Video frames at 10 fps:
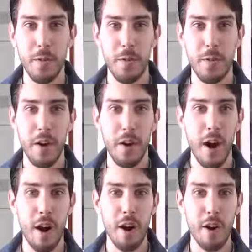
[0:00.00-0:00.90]
there
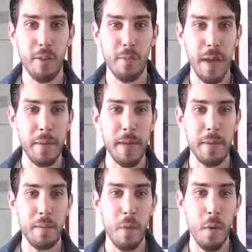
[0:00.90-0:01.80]
are
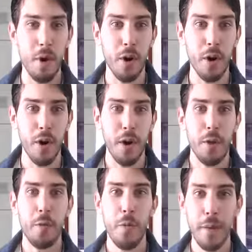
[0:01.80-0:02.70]
maybe more
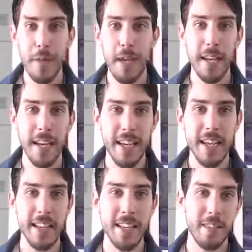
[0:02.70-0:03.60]
women
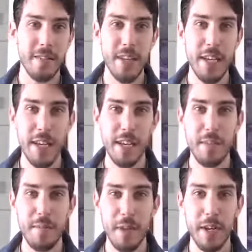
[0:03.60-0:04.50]
in the vegan
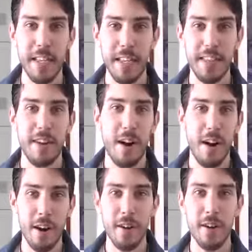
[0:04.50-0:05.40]
community than there
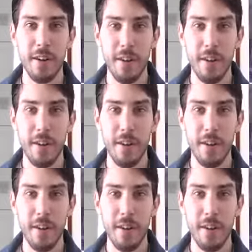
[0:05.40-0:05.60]
are